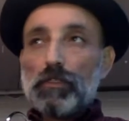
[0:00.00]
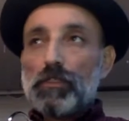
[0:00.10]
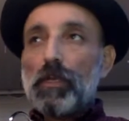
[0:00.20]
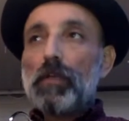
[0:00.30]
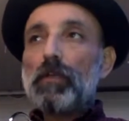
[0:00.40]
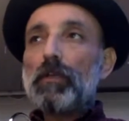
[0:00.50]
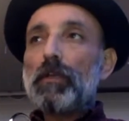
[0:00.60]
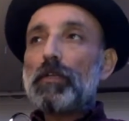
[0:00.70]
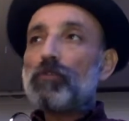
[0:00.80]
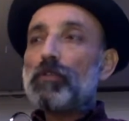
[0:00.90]

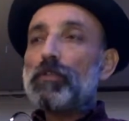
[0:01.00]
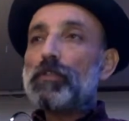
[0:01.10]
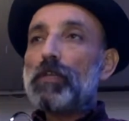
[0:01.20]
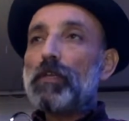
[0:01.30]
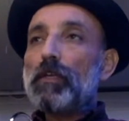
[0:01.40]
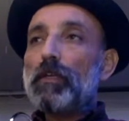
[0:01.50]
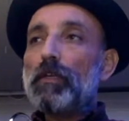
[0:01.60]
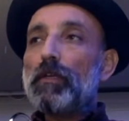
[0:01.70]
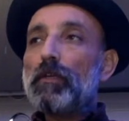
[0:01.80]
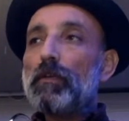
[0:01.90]
Saturday, actually,
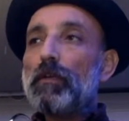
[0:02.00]
Saturday,